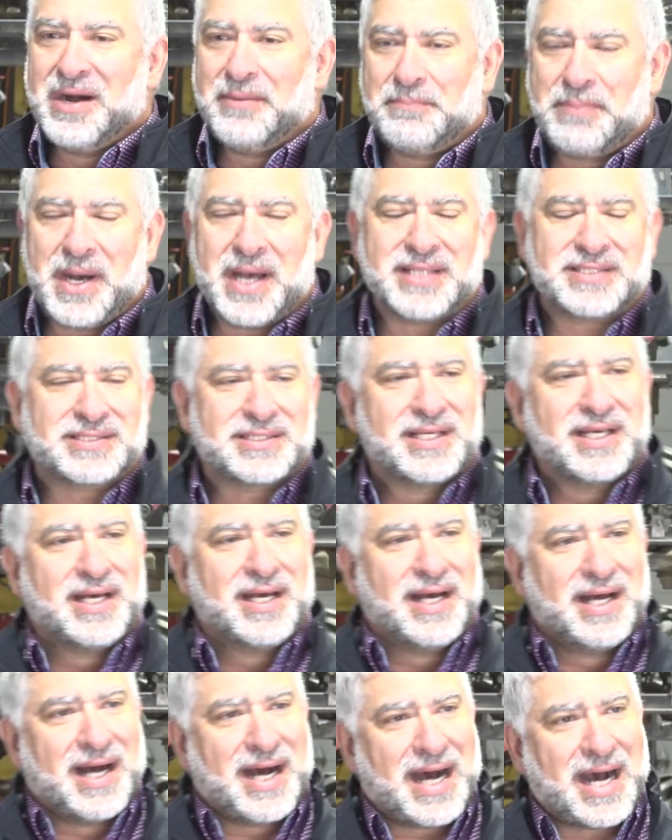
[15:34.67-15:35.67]
But
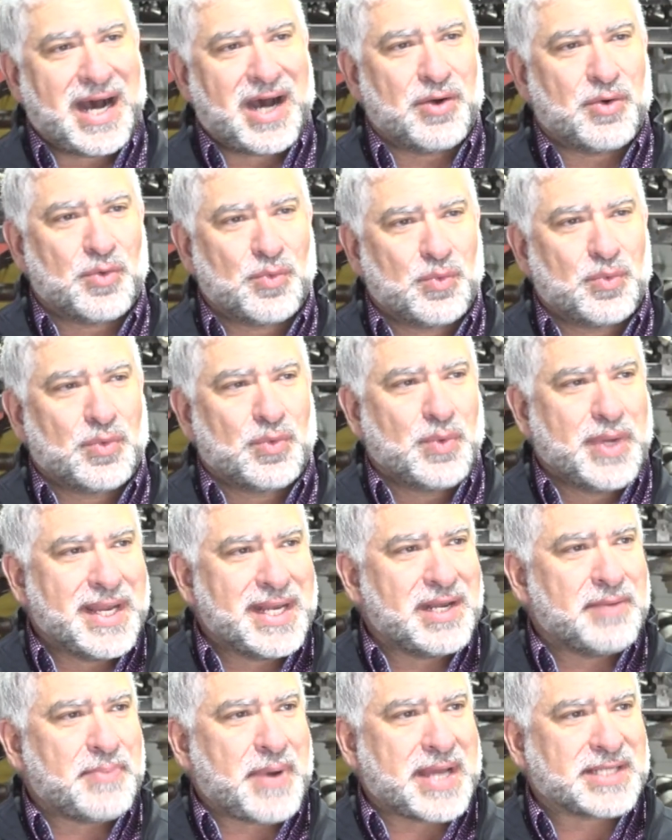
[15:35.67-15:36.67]
uh, we at
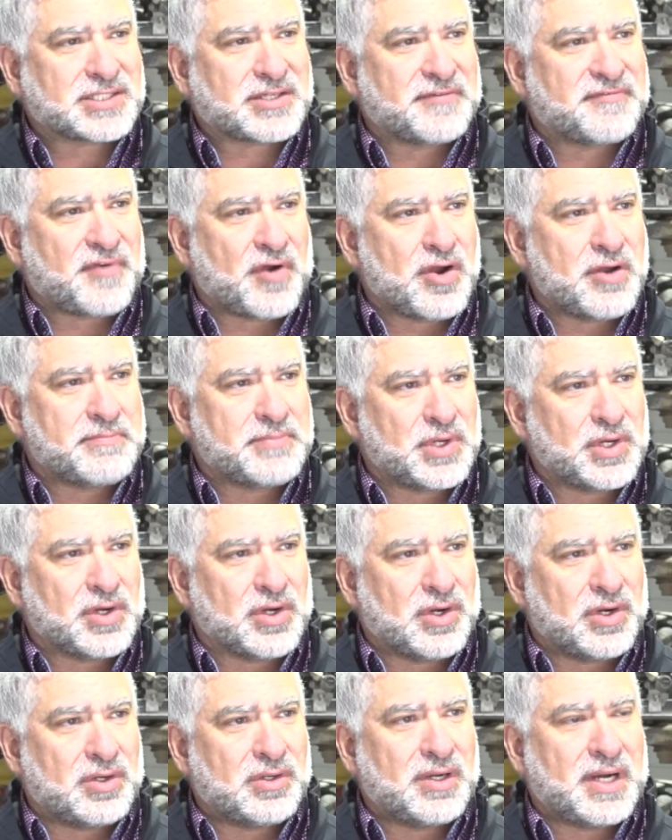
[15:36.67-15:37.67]
Nebraska Farm
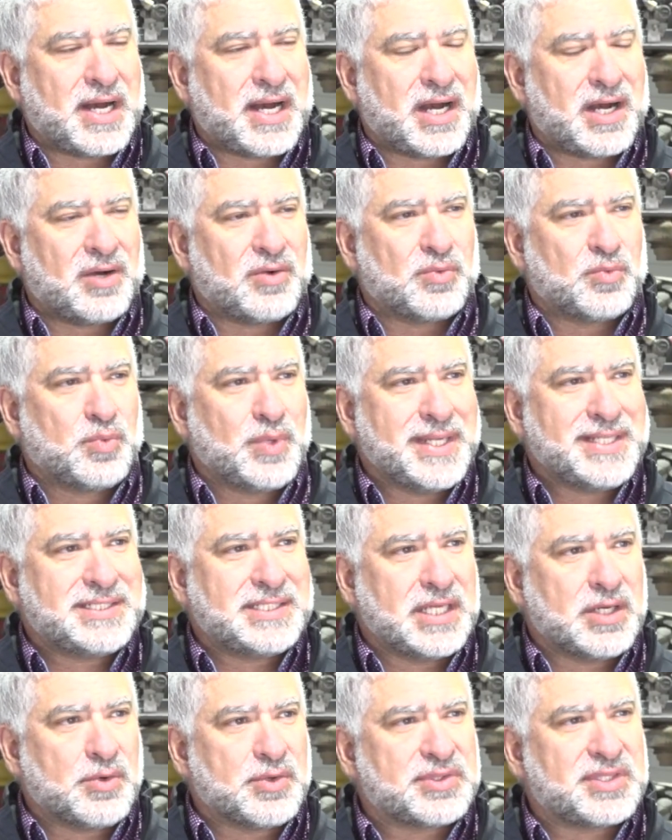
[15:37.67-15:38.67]
Bureau, uh, we
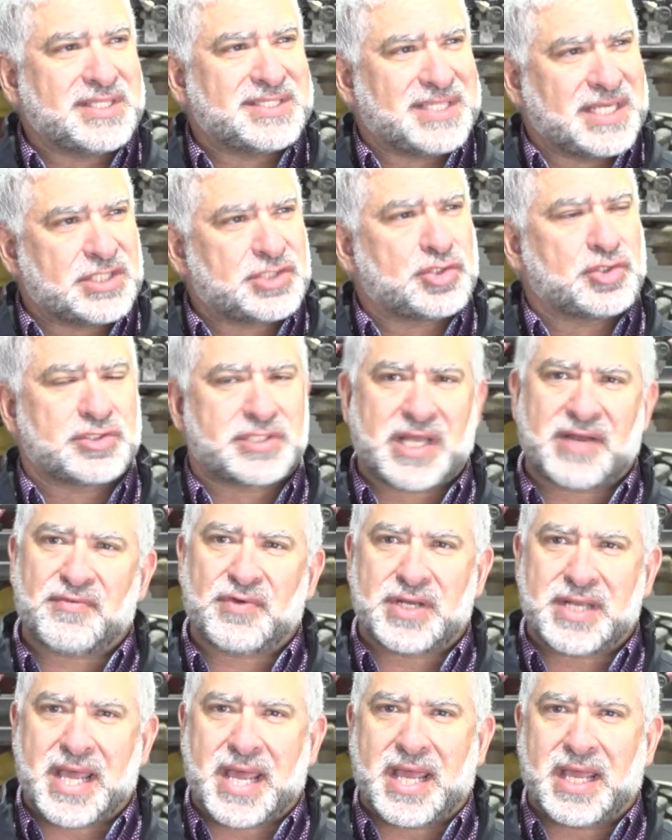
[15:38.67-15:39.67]
deal with these issues
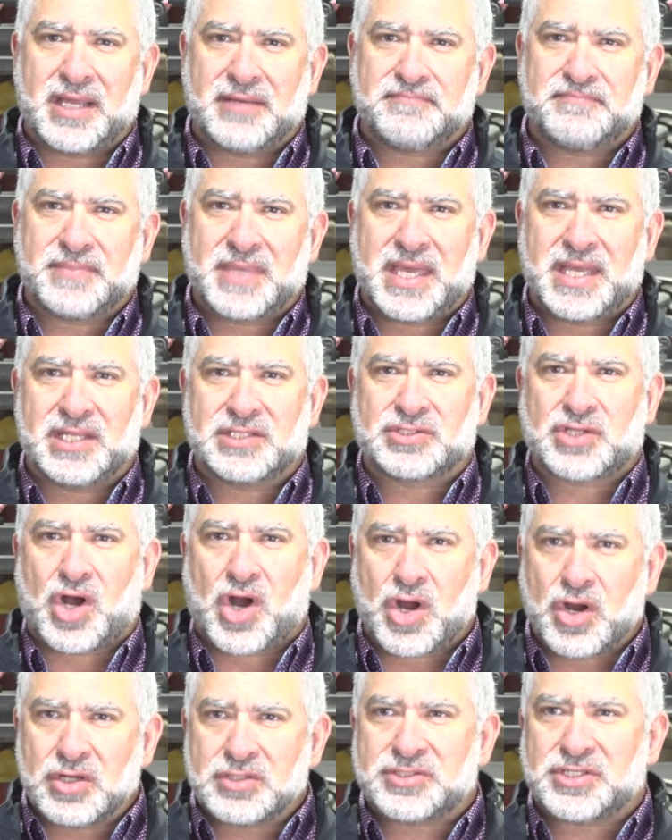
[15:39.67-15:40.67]
every day, and it's
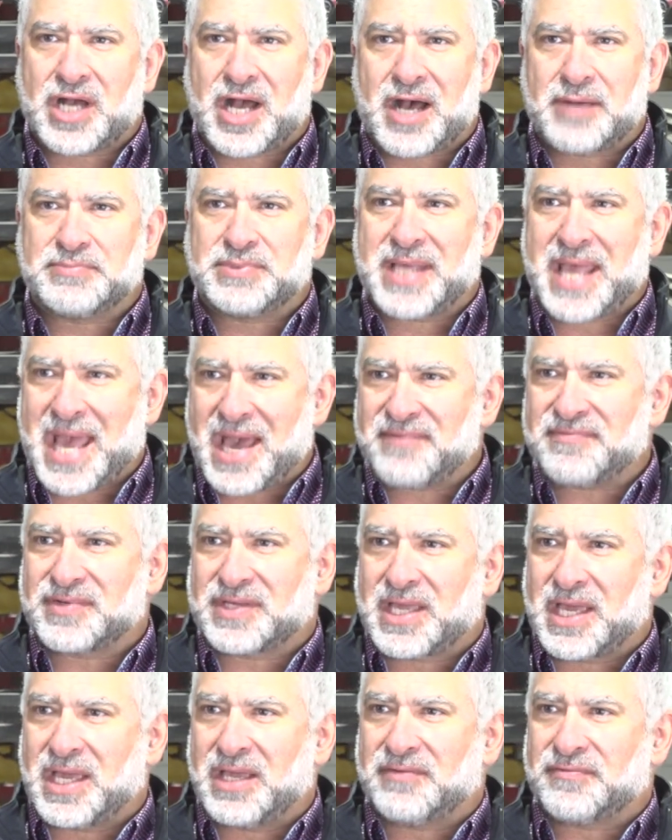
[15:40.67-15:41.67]
our job to
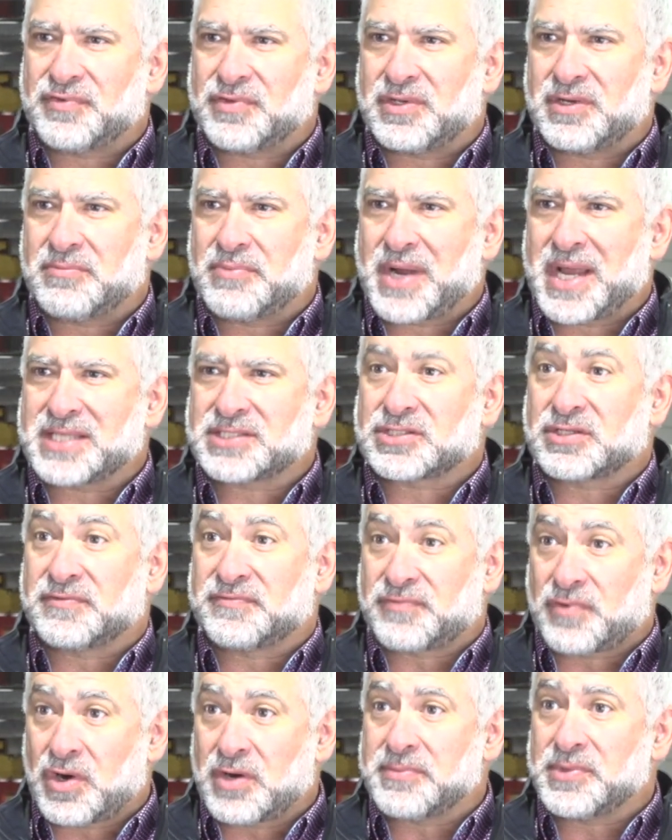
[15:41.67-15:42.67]
advocate for the Nebraska
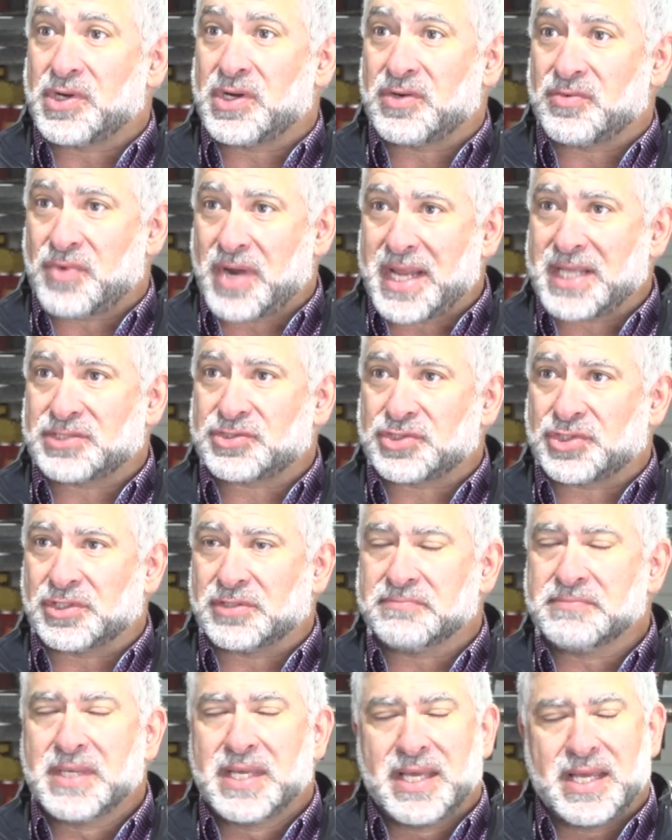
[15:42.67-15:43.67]
farmer and
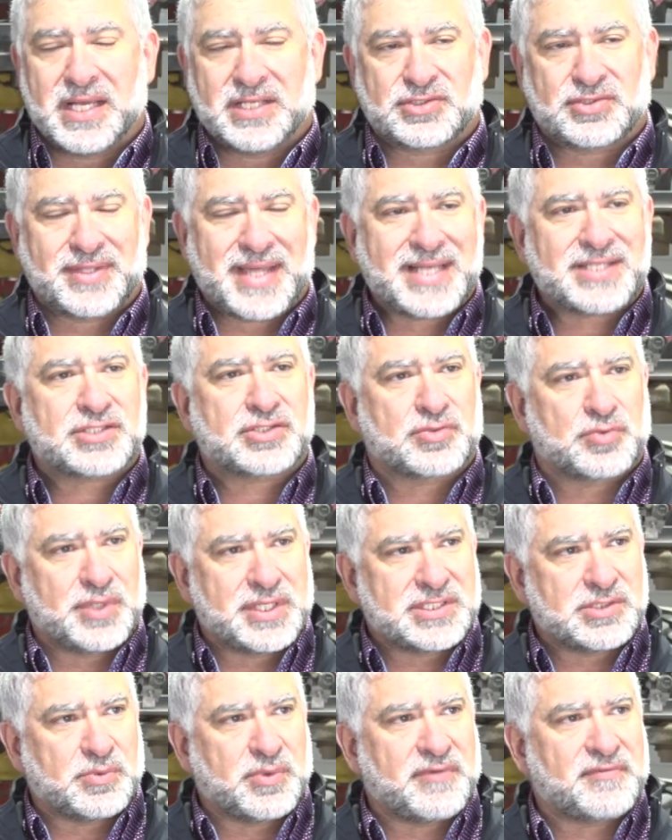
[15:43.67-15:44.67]
rancher. And so that's the
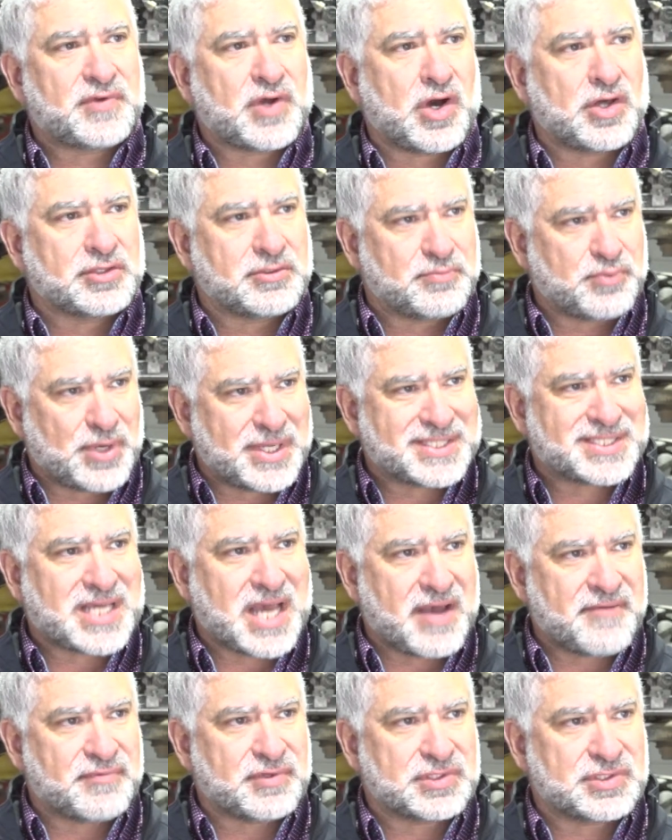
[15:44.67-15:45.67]
reason we've called the press
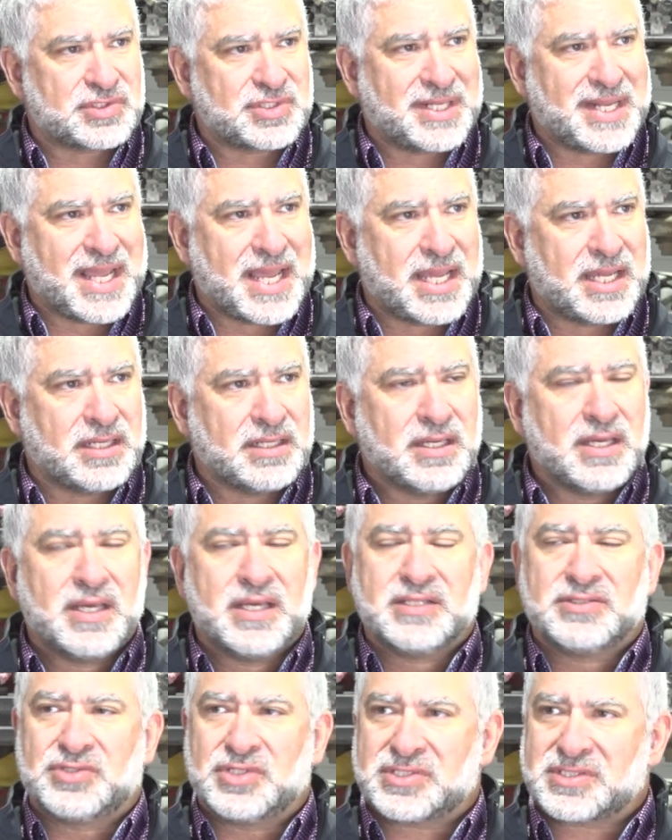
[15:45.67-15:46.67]
conference today
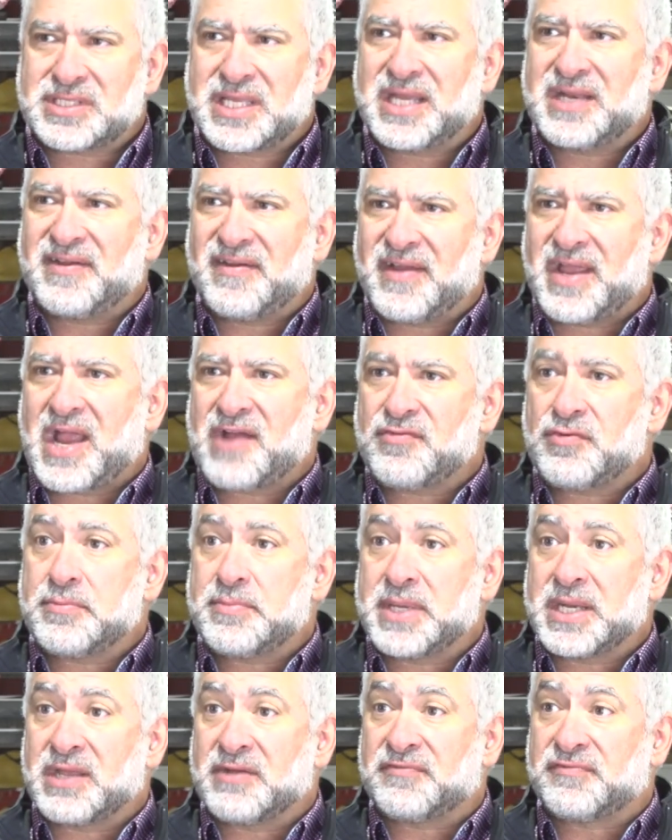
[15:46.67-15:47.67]
just get
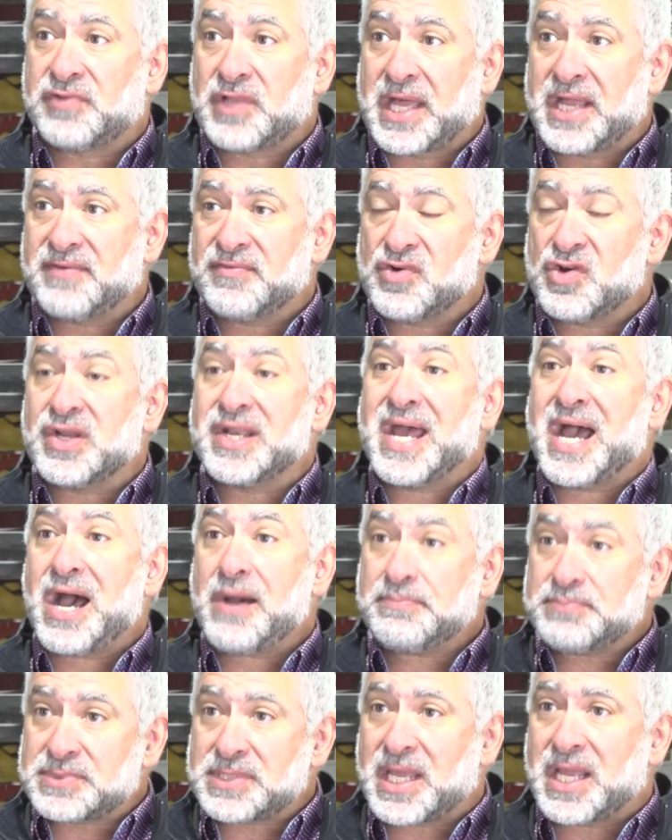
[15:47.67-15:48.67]
everybody a flavor and
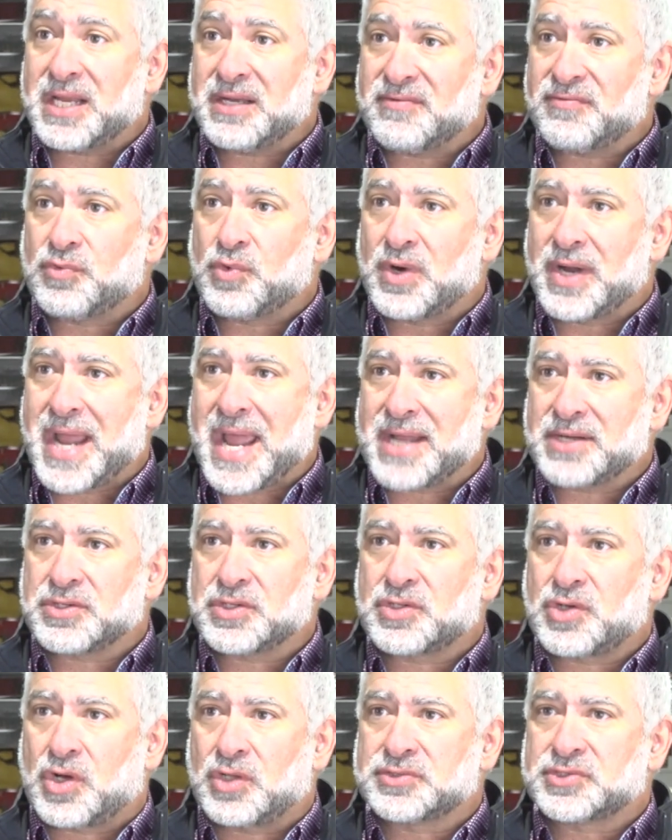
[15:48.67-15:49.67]
update of where
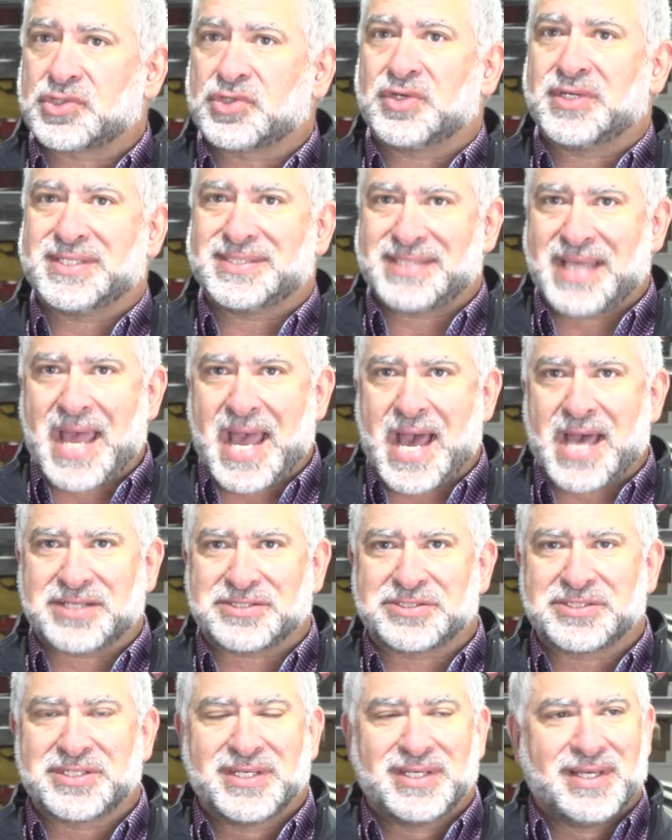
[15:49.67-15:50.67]
agriculture is at.